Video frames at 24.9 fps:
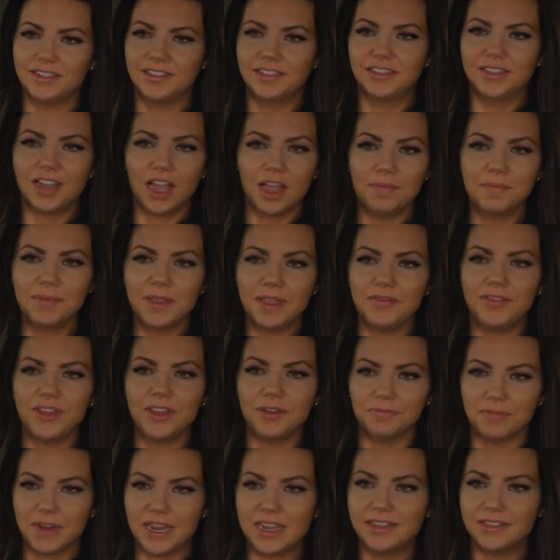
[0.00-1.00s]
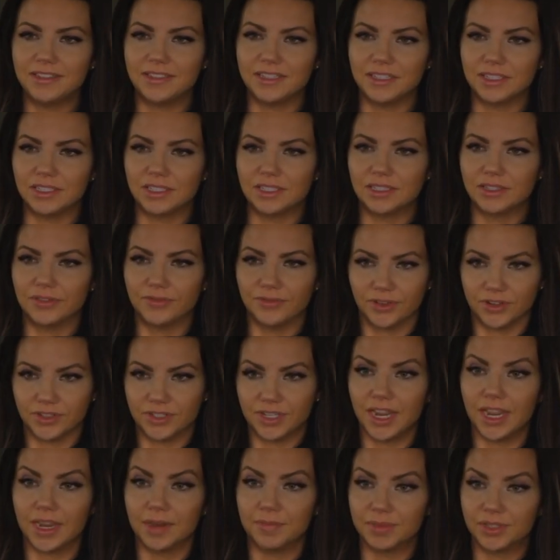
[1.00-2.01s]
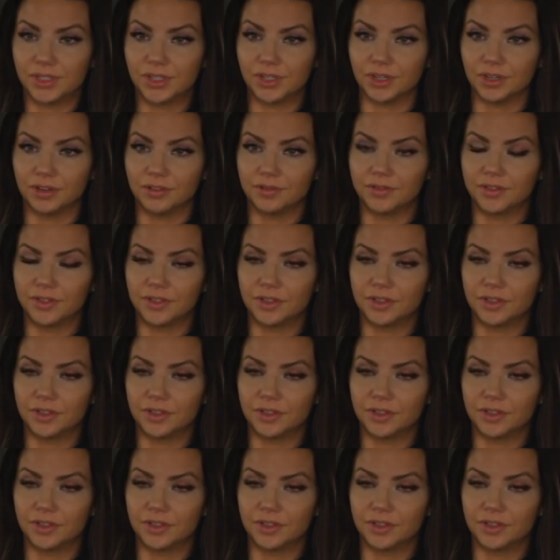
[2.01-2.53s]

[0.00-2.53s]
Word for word: stop giving raises for time served,